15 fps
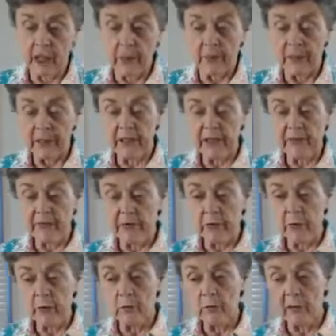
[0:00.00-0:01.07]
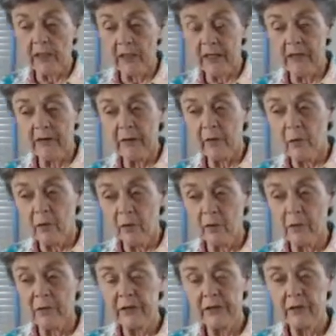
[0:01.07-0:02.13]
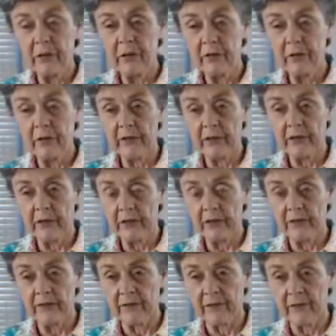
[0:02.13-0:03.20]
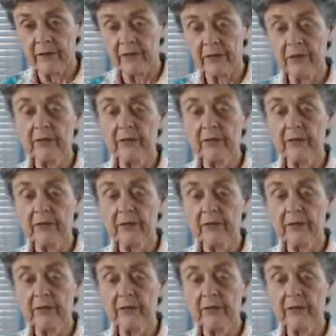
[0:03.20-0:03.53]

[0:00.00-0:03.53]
But if you, the more we support the organic farmers,